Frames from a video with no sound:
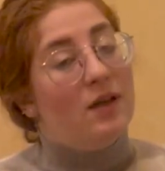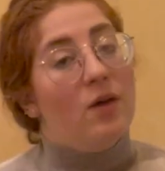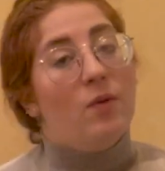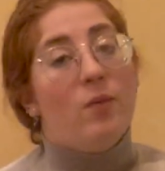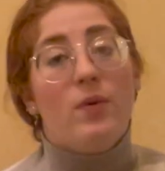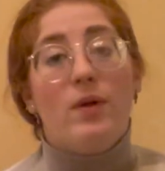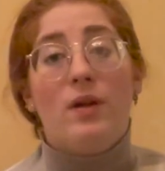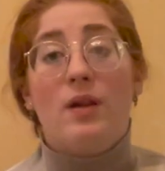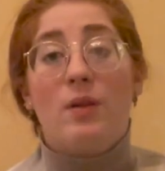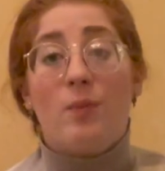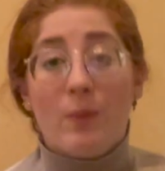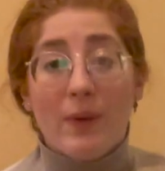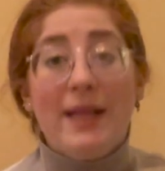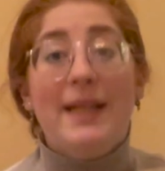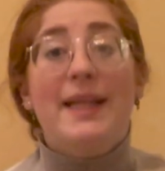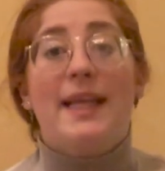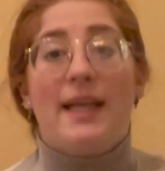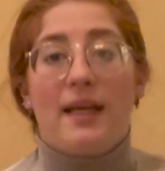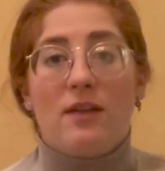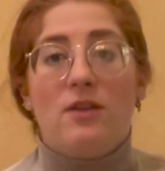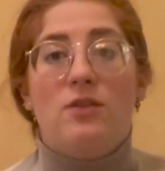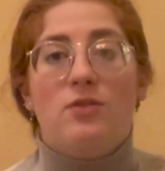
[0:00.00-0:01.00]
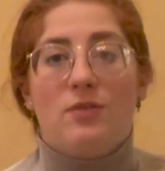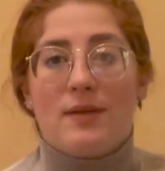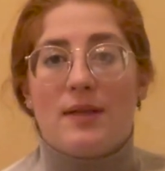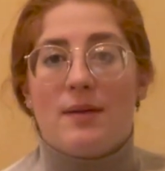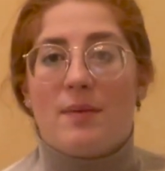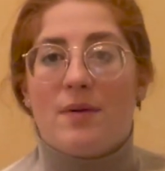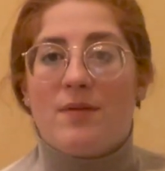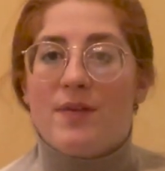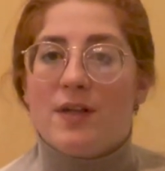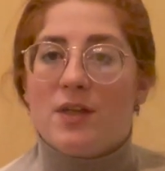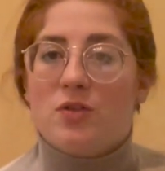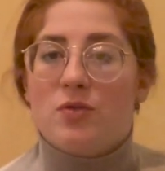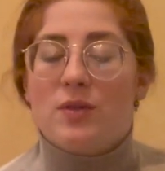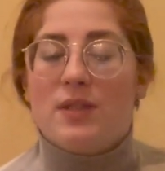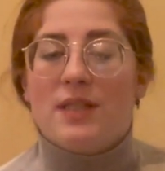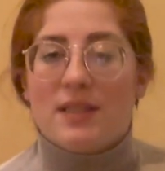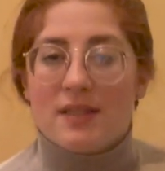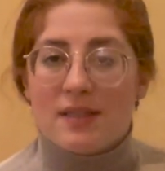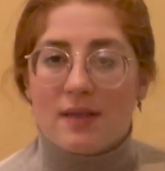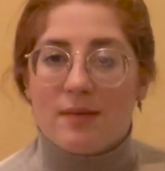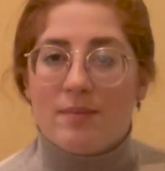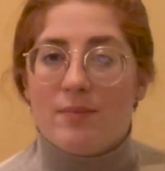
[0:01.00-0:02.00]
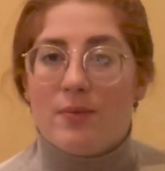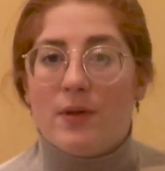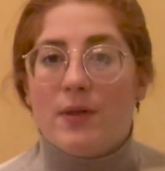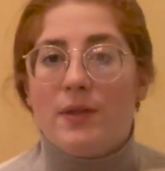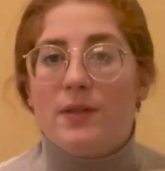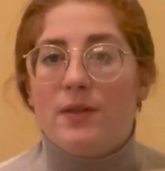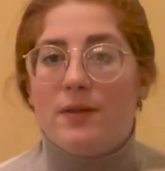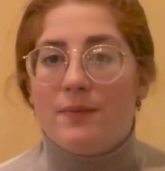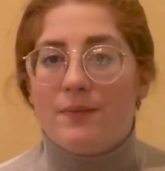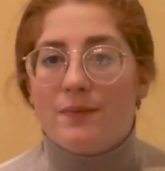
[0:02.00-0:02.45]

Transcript: We'll get to them eventually at some point.